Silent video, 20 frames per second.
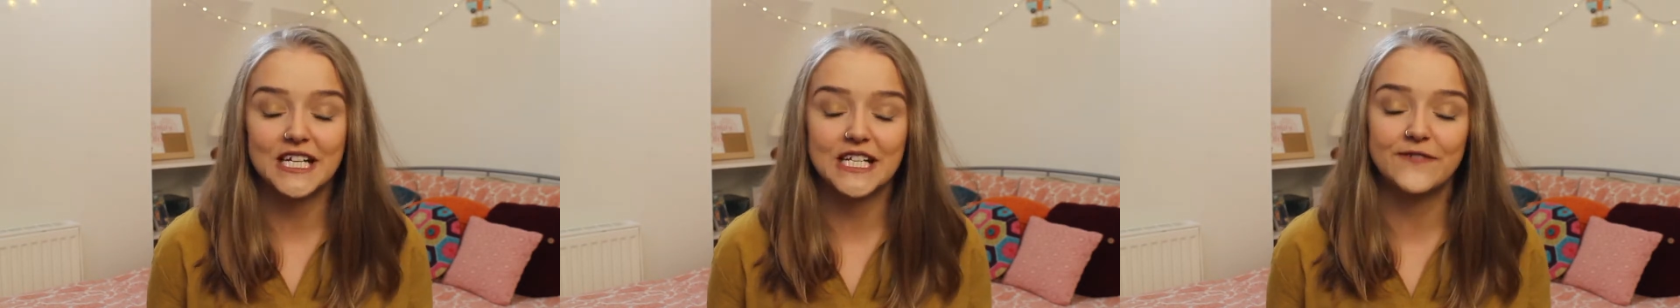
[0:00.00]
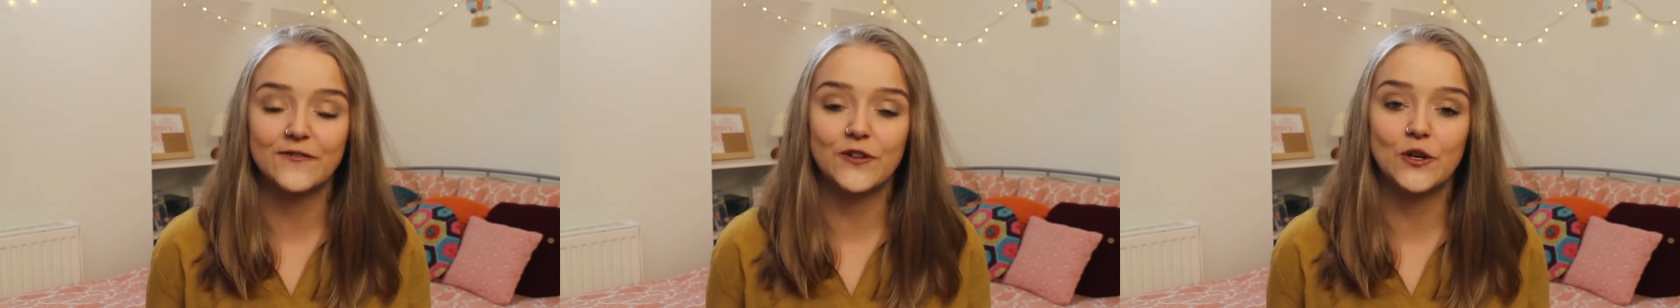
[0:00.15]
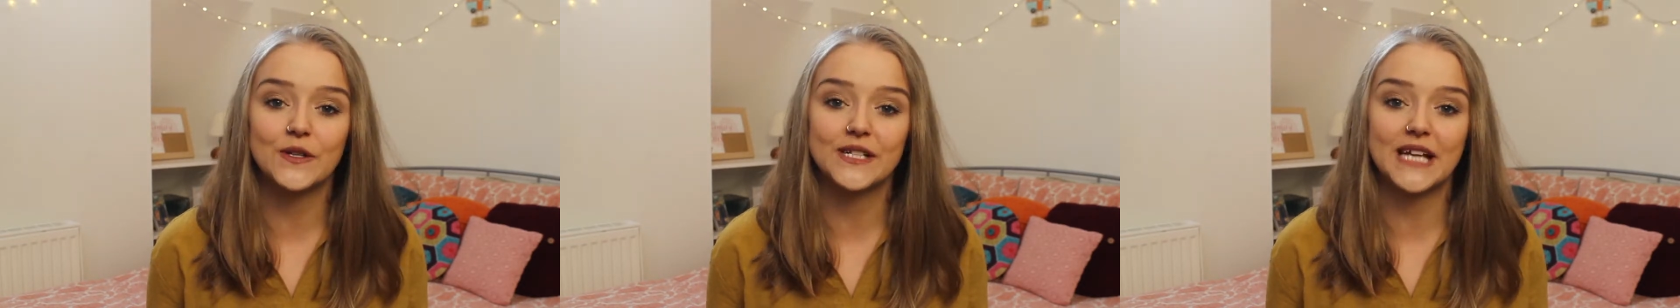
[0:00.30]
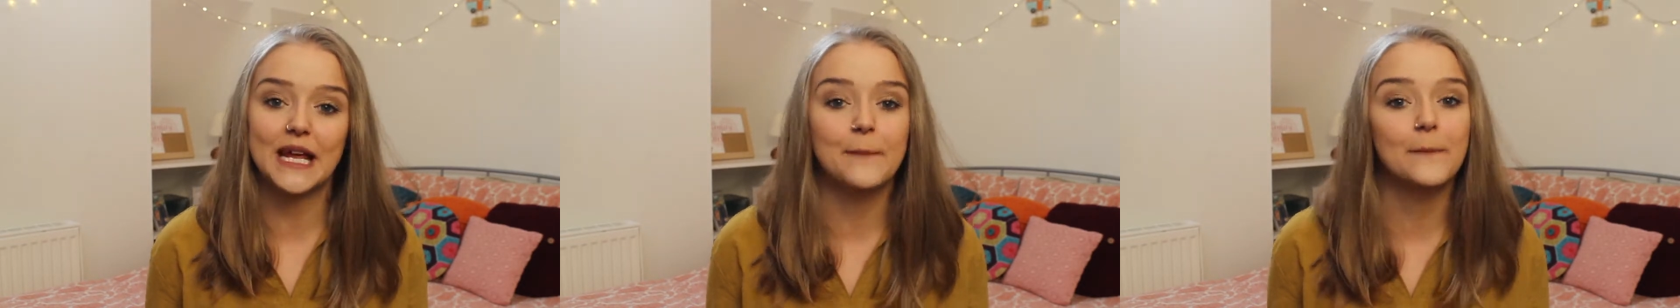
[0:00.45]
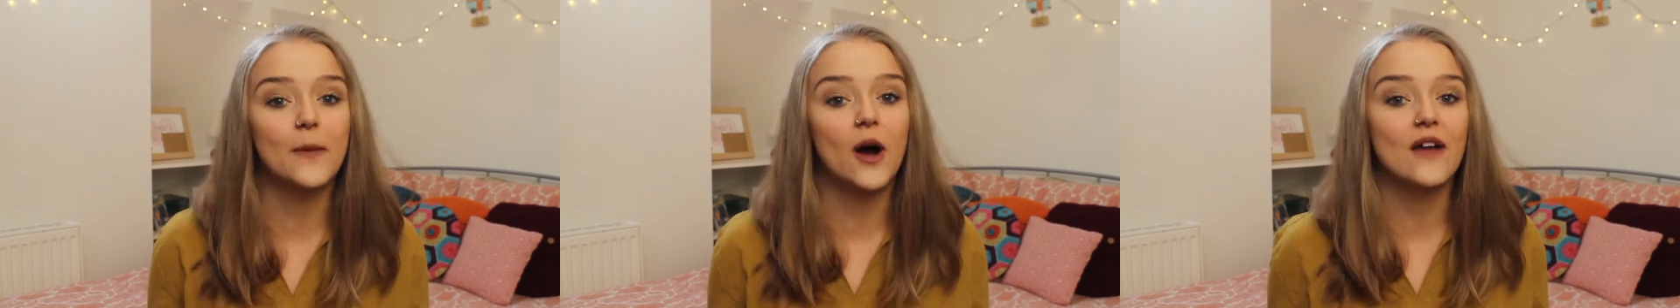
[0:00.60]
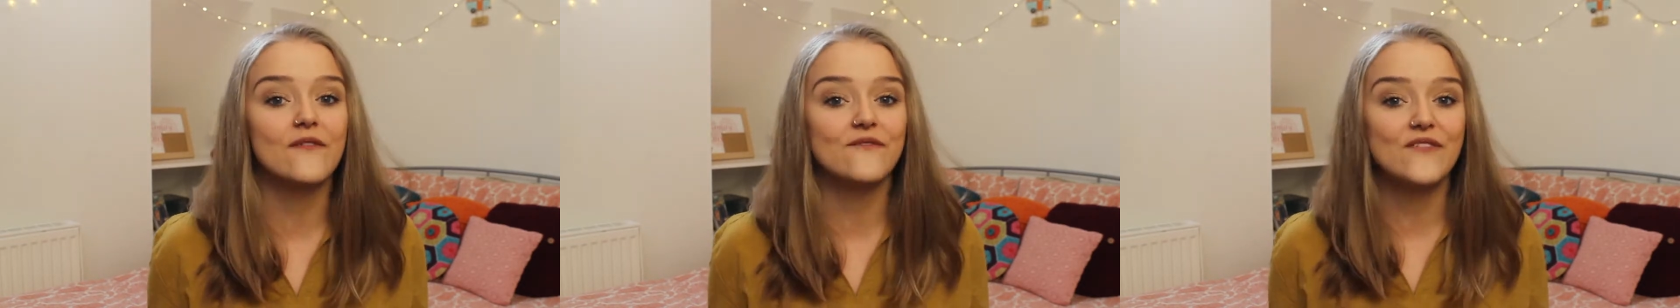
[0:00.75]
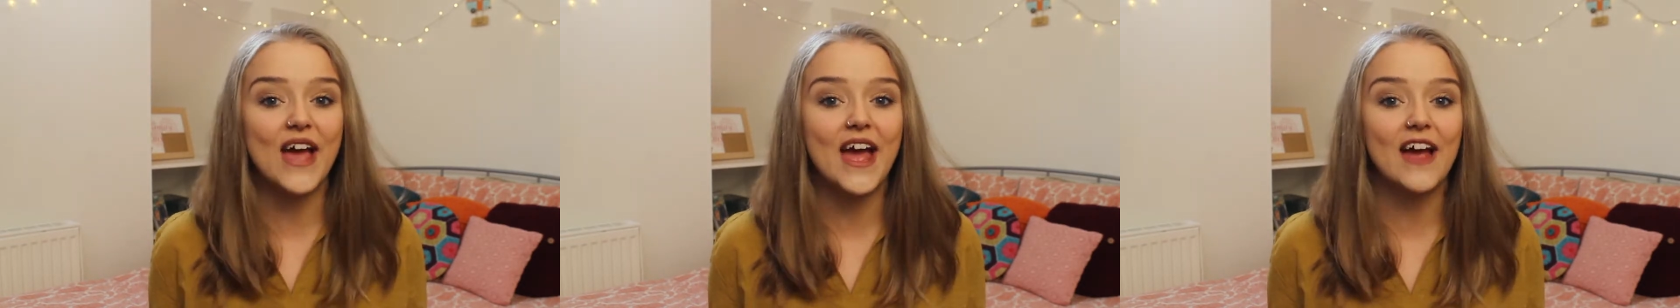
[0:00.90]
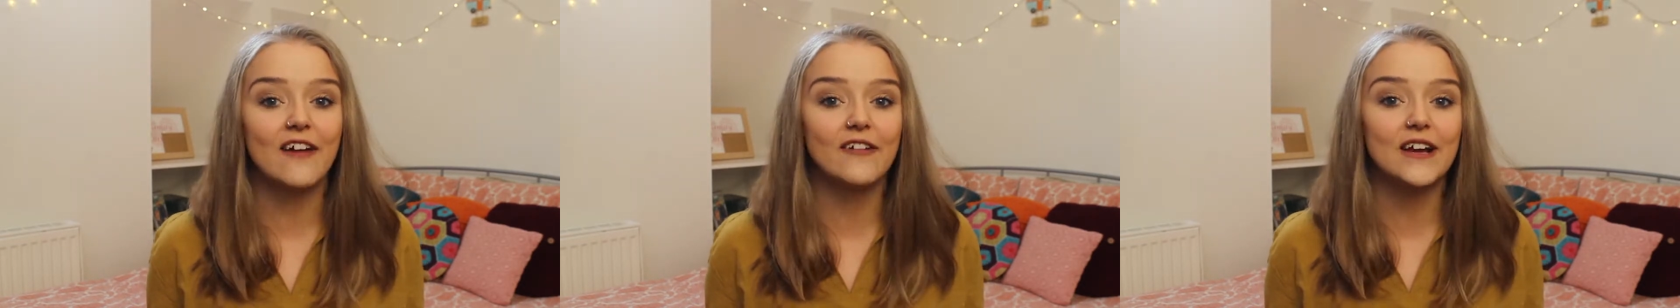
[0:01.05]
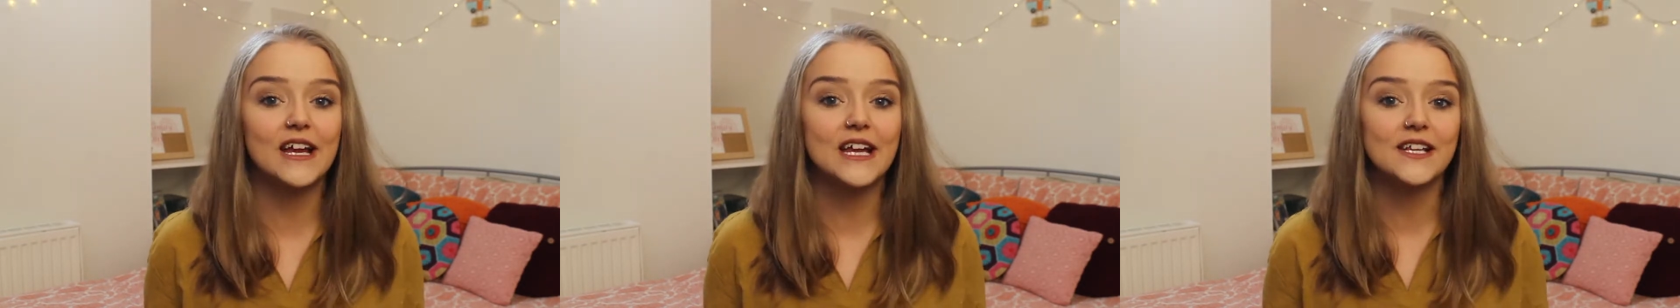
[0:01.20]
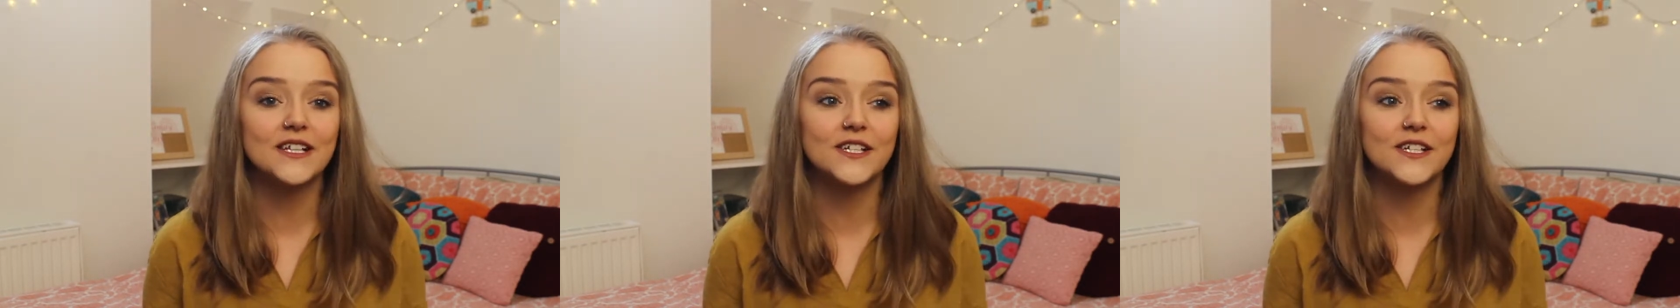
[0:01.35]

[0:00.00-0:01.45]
interviews, it might vary.